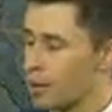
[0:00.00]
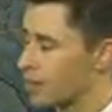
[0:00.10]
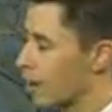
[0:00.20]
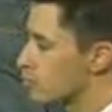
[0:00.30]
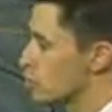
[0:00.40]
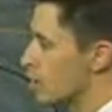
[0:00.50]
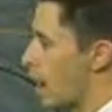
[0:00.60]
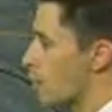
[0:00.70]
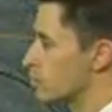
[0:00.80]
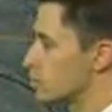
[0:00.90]
By the afternoon
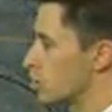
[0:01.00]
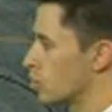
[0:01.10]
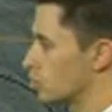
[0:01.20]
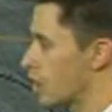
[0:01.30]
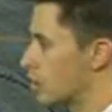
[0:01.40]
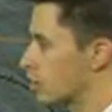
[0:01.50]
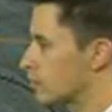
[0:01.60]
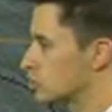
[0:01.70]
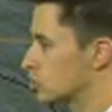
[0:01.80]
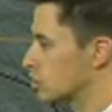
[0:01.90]
hours, though, those cloud
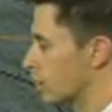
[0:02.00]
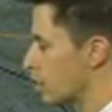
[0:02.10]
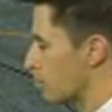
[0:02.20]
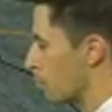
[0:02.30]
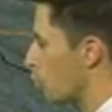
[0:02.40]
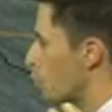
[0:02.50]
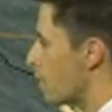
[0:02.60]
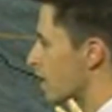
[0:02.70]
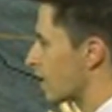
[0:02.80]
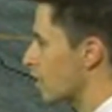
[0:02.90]
covers start to kind of pull
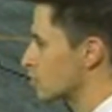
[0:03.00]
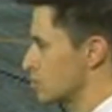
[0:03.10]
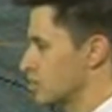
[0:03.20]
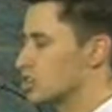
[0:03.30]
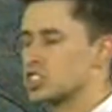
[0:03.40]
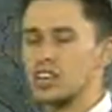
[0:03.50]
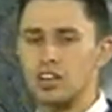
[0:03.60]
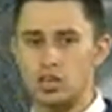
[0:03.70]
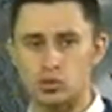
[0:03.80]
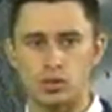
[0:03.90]
back out, so sunshine
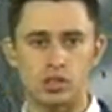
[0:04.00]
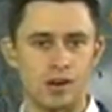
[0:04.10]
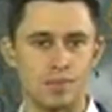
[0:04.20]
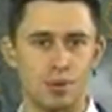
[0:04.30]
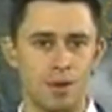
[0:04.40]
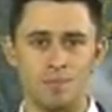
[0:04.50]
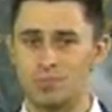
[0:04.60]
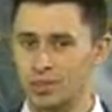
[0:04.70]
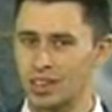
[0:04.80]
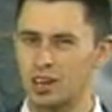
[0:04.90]
does return, but
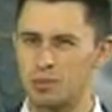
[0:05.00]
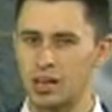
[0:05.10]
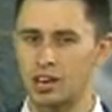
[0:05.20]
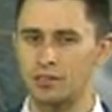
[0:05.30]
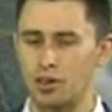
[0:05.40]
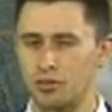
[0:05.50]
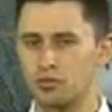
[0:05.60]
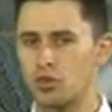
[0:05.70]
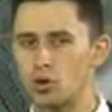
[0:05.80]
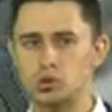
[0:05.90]
going to be kind of a
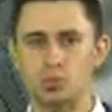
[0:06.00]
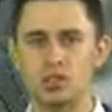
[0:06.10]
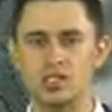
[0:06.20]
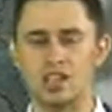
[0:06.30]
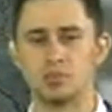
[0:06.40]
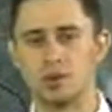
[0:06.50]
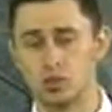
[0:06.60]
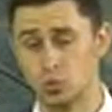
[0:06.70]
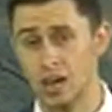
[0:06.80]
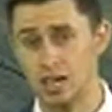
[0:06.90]
false pretense
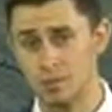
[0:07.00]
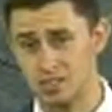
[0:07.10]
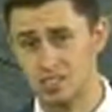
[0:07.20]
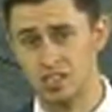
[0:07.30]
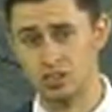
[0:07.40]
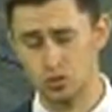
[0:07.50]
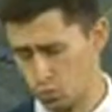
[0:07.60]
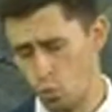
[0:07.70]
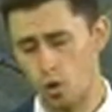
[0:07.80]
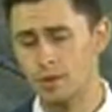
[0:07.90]
because we're not going to be seeing
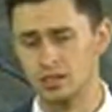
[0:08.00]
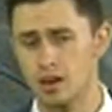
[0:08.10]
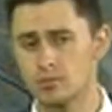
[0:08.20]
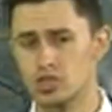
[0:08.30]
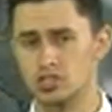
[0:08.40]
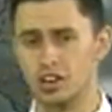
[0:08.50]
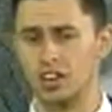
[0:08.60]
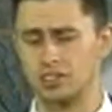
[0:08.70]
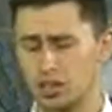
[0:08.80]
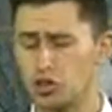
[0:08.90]
warming temperatures going to
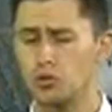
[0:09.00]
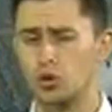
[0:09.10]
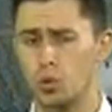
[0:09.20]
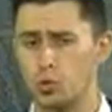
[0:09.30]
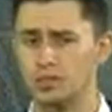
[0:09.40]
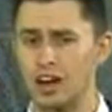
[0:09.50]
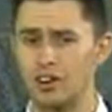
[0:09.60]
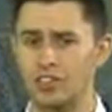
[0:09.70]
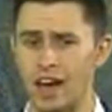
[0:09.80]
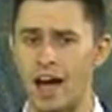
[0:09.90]
continue to cool
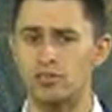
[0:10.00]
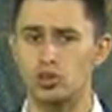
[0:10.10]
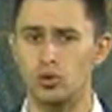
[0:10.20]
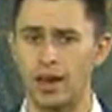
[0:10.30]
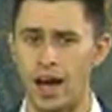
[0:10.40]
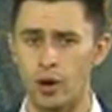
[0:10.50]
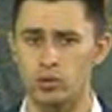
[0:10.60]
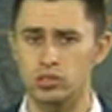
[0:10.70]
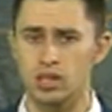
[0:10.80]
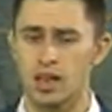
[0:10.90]
down in the afternoon
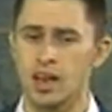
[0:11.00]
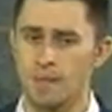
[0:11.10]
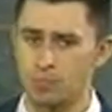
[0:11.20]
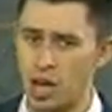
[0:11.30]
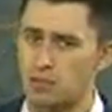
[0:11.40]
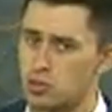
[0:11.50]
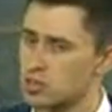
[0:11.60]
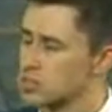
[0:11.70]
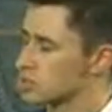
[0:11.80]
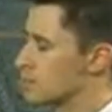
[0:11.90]
hours. Now after
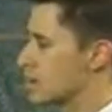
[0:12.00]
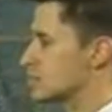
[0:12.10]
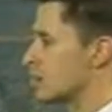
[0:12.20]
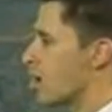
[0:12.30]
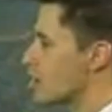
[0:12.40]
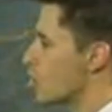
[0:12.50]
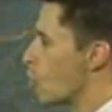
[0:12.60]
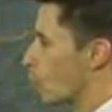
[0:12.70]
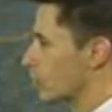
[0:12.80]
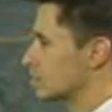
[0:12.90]
the system is done,
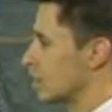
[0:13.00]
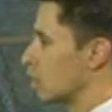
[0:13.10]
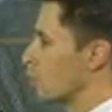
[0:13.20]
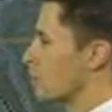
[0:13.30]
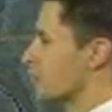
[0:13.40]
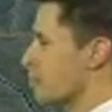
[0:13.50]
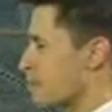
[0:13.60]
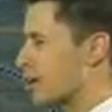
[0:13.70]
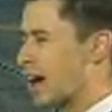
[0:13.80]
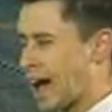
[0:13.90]
we're going to see anywhere from
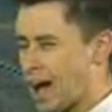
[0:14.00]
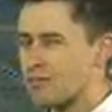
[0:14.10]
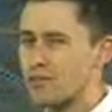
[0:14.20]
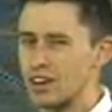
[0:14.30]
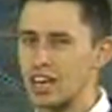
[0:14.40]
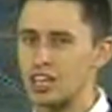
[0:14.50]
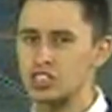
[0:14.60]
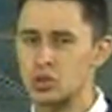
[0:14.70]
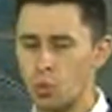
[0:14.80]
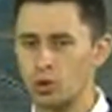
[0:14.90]
about half of an
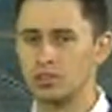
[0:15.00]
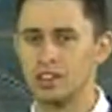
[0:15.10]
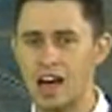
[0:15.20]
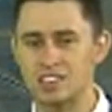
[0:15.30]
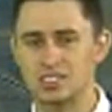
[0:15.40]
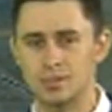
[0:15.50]
inch or less.